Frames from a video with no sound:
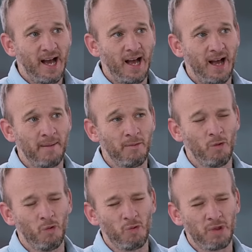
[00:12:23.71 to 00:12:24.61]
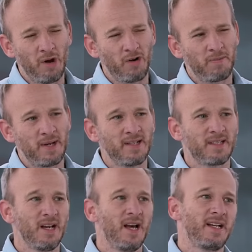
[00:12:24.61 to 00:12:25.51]
Um, they would have been
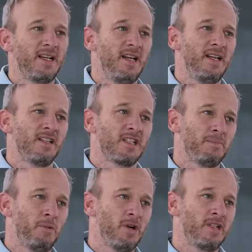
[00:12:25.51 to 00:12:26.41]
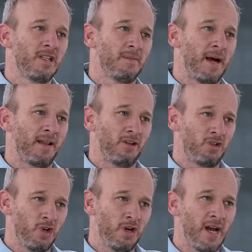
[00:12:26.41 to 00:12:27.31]
slightly disappointed about the
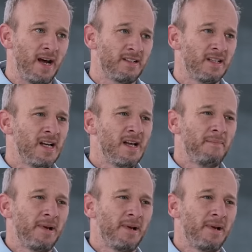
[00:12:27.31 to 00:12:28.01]
turnout, yeah.